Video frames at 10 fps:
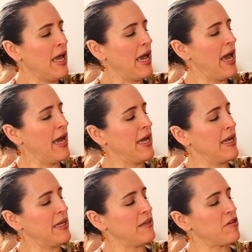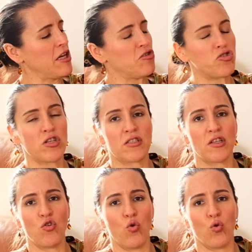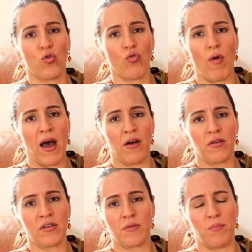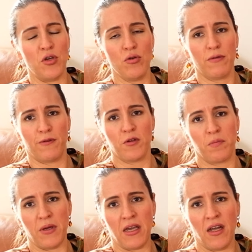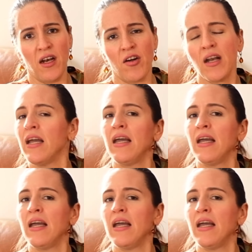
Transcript: and it's just an all-round beautiful beer.